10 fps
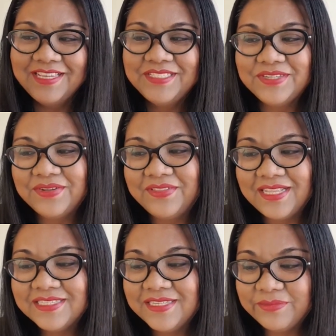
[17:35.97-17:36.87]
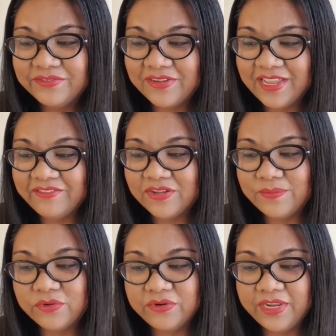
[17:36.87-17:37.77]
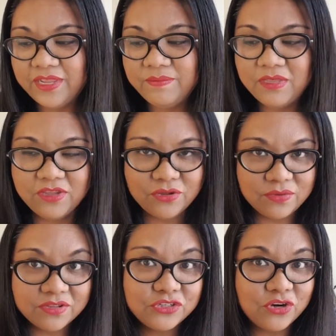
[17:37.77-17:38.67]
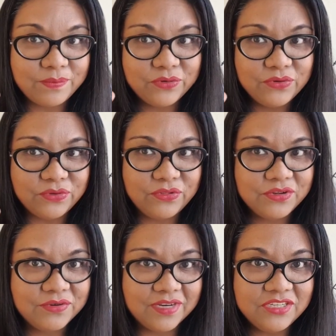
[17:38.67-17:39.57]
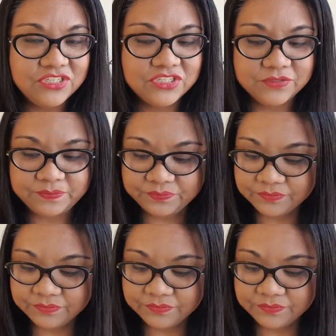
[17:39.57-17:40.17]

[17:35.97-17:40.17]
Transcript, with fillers: So that's number five, Amore Mio Tropical Crush.